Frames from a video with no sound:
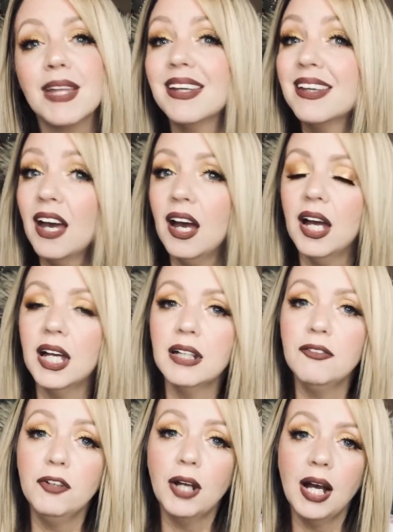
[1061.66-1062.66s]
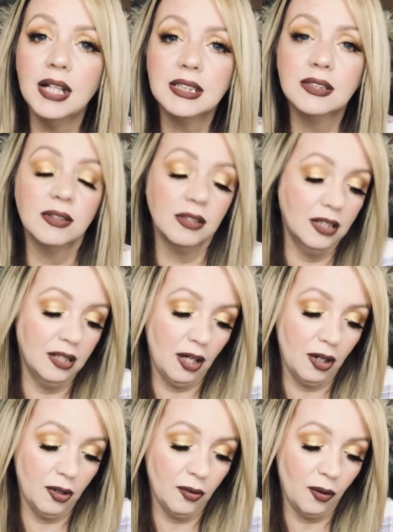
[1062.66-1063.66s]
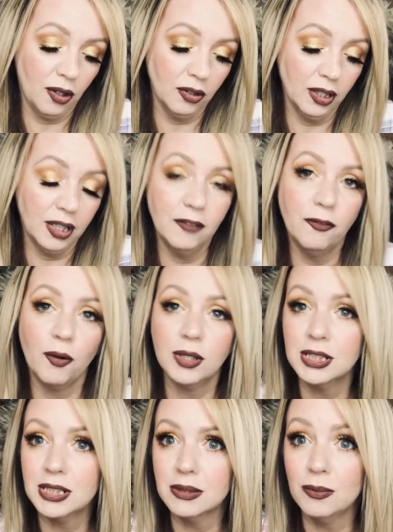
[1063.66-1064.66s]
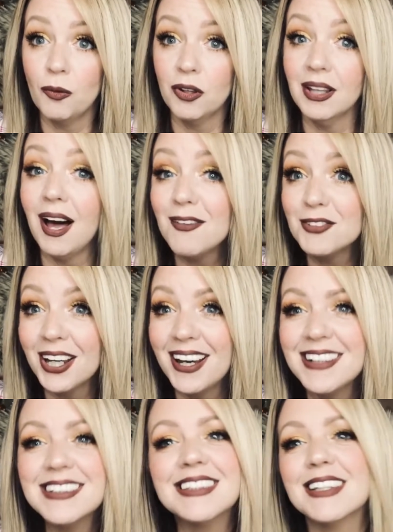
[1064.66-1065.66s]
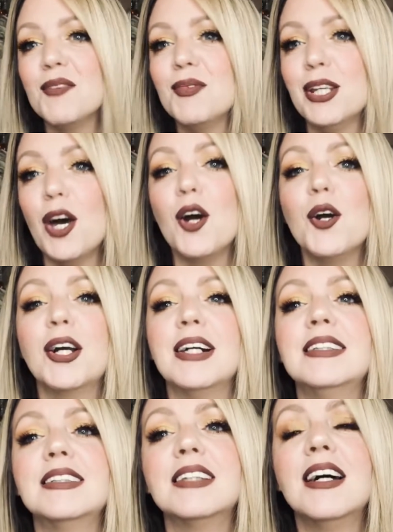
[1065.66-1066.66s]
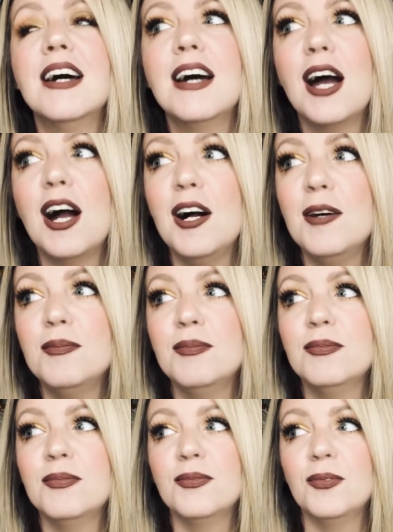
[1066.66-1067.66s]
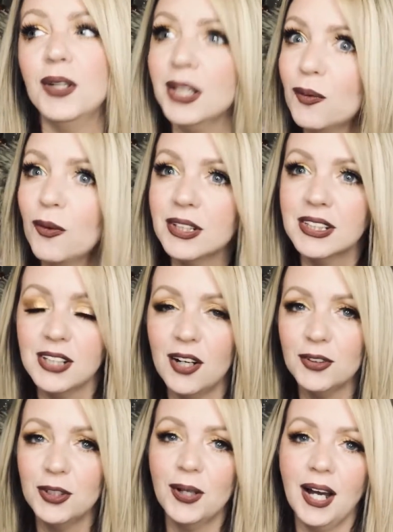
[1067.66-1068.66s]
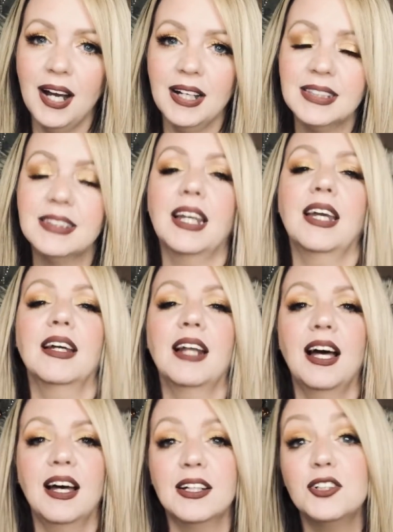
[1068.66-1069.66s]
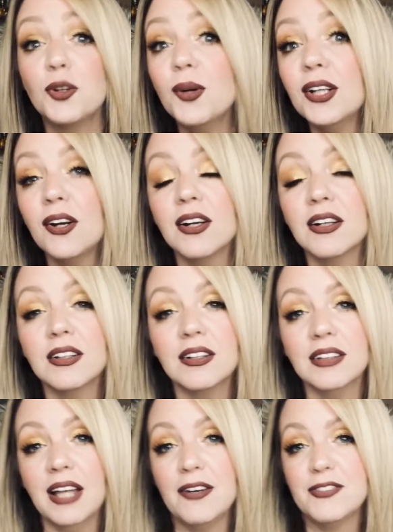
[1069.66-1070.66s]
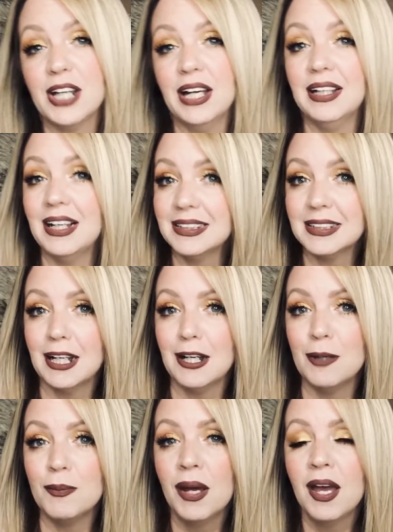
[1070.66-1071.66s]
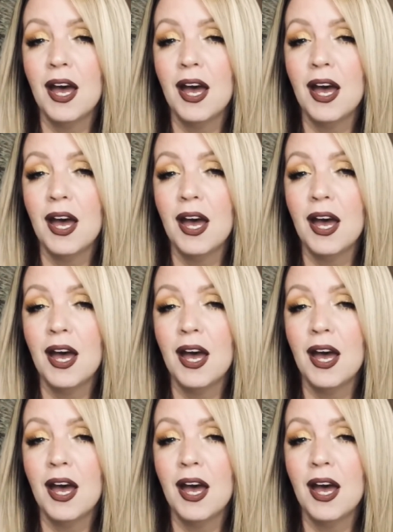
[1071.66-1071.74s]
Yeah, and if you guys, you know, are looking forward to some more live chats, let me know, because I'm really wanting to talk to you guys, and I enjoyed our live chat last time.